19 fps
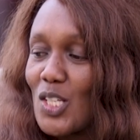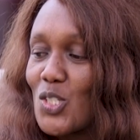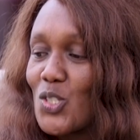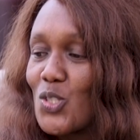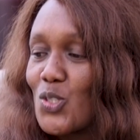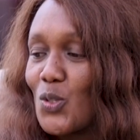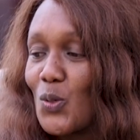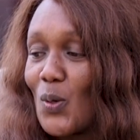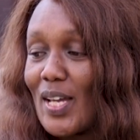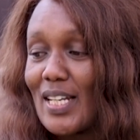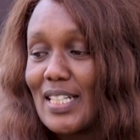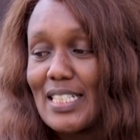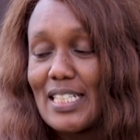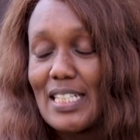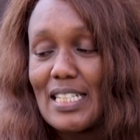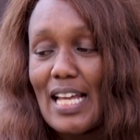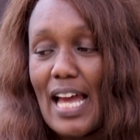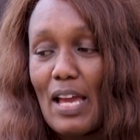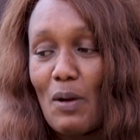So I
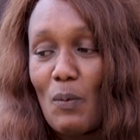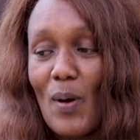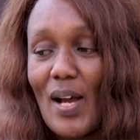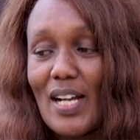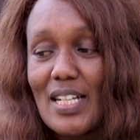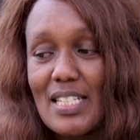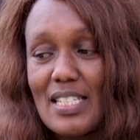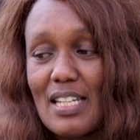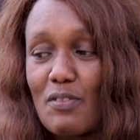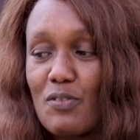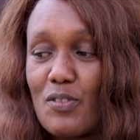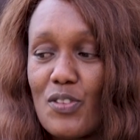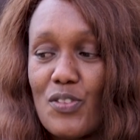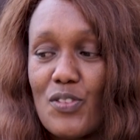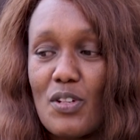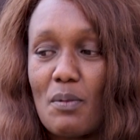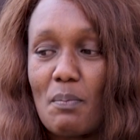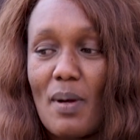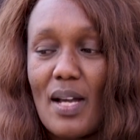worked there for
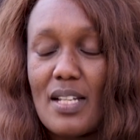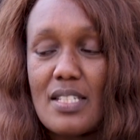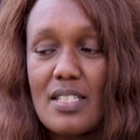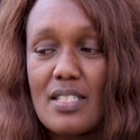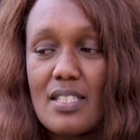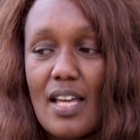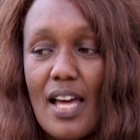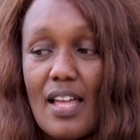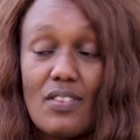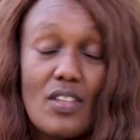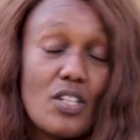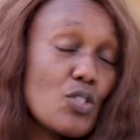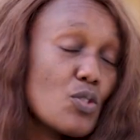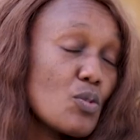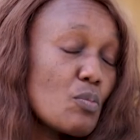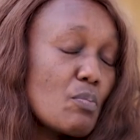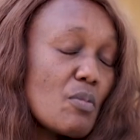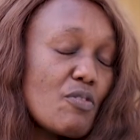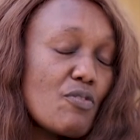3 months, and they
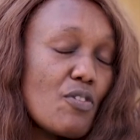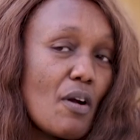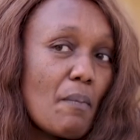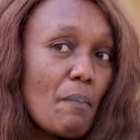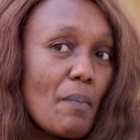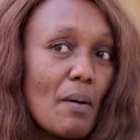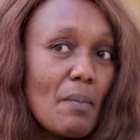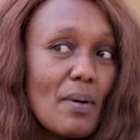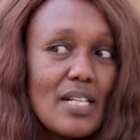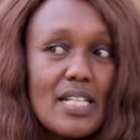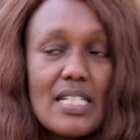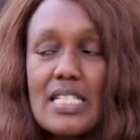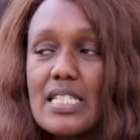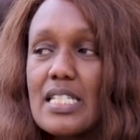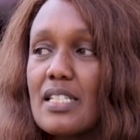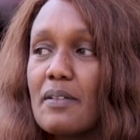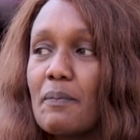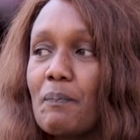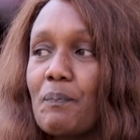took me for a permanent.
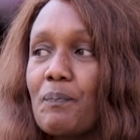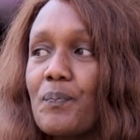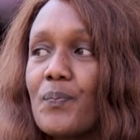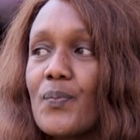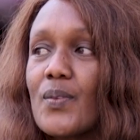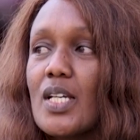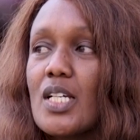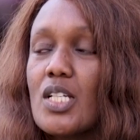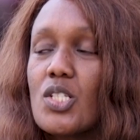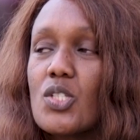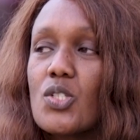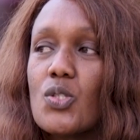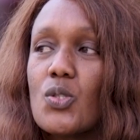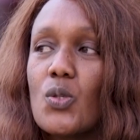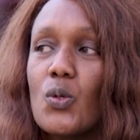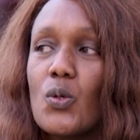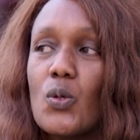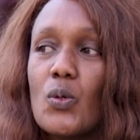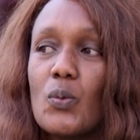
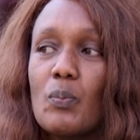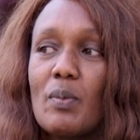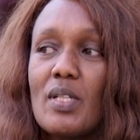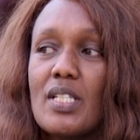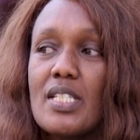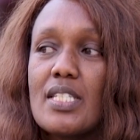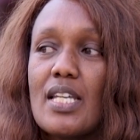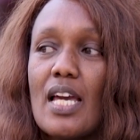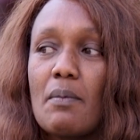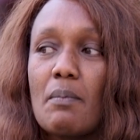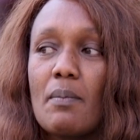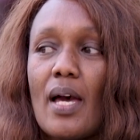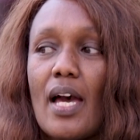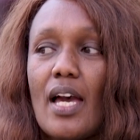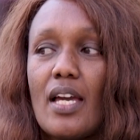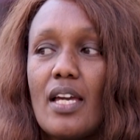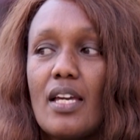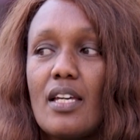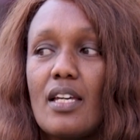So meantime,
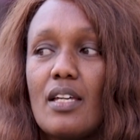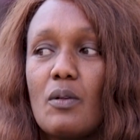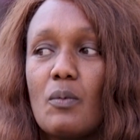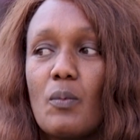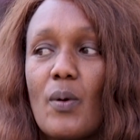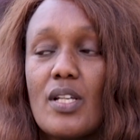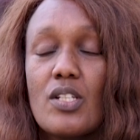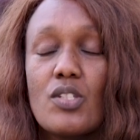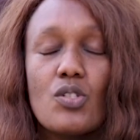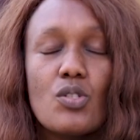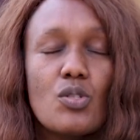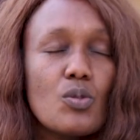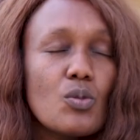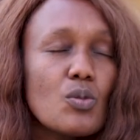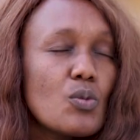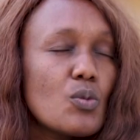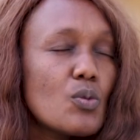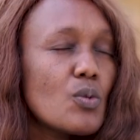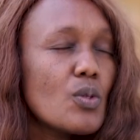I went
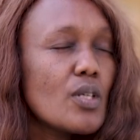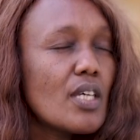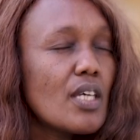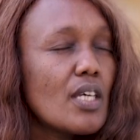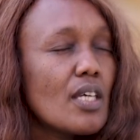to